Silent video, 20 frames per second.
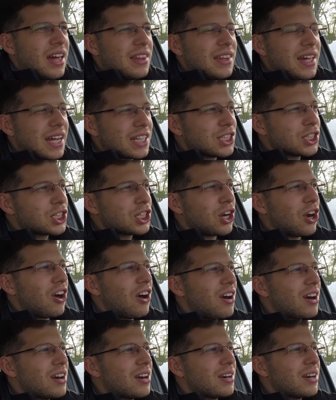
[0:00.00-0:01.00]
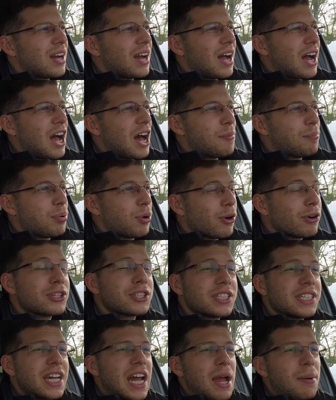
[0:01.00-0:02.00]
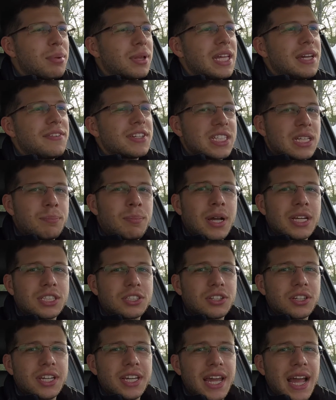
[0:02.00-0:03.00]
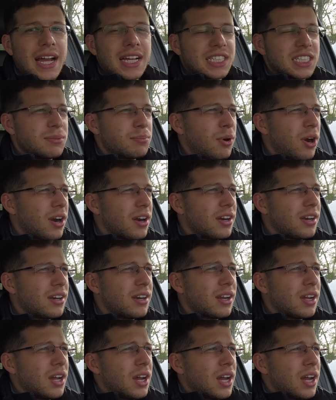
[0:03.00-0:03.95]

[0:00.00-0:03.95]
That's a car, personally, I believe is the best looking Aston Martin